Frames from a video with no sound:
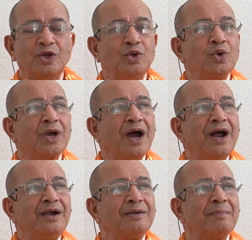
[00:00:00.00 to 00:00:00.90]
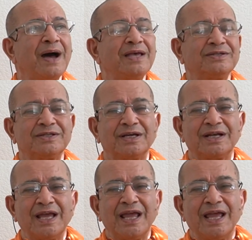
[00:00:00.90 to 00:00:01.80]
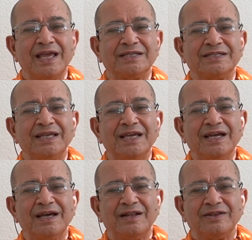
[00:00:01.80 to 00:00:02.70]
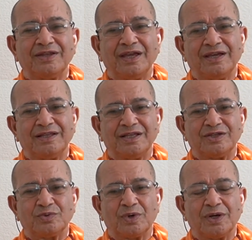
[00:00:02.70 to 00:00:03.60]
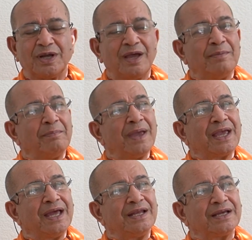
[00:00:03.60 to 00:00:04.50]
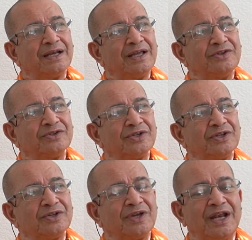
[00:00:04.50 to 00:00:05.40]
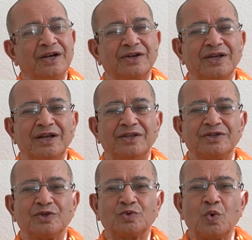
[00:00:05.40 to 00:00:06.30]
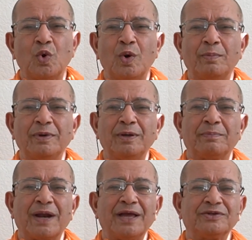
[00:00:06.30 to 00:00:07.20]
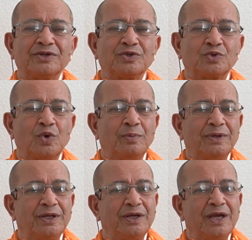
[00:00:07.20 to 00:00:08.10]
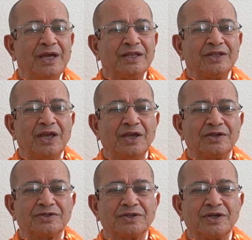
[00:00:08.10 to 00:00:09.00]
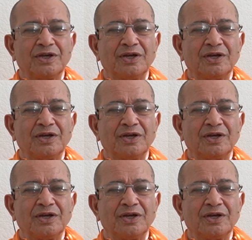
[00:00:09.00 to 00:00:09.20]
you can't master a single thing in this world. Mechanical engineering, electrical engineering, so many branches, so many things,